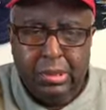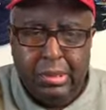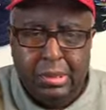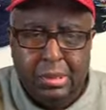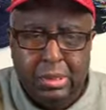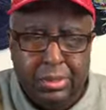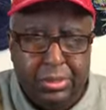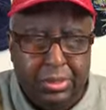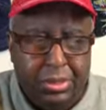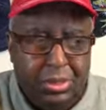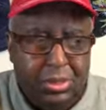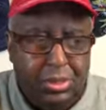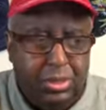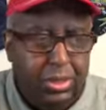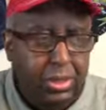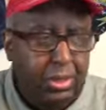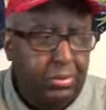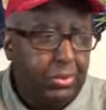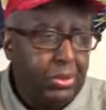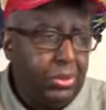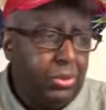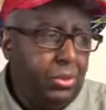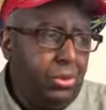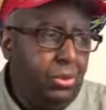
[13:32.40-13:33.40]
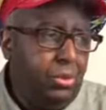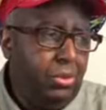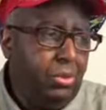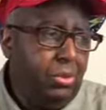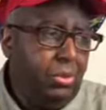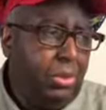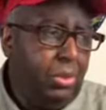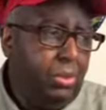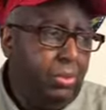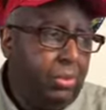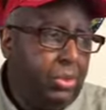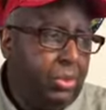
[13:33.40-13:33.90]
This is something
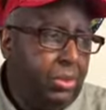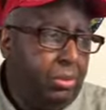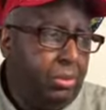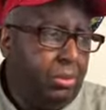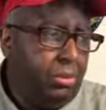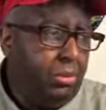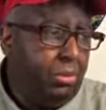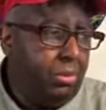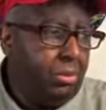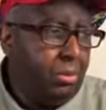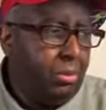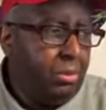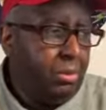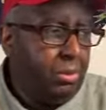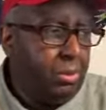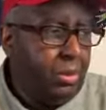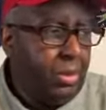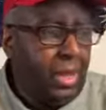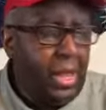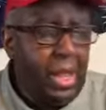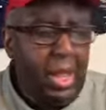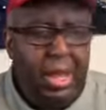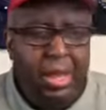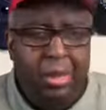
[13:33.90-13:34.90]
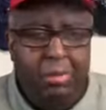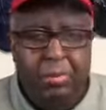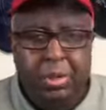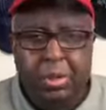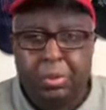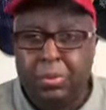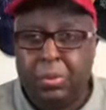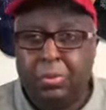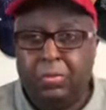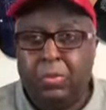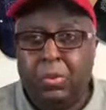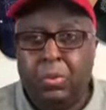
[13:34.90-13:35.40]
you would have maybe
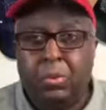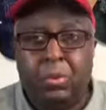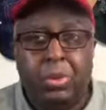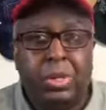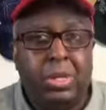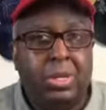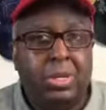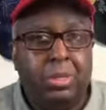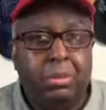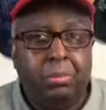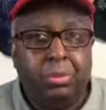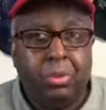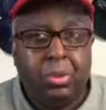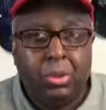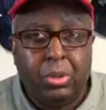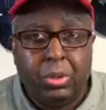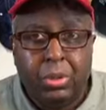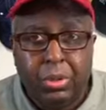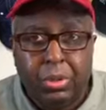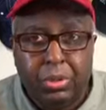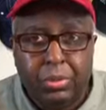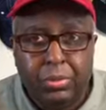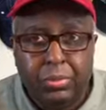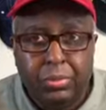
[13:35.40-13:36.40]
if you're reading a book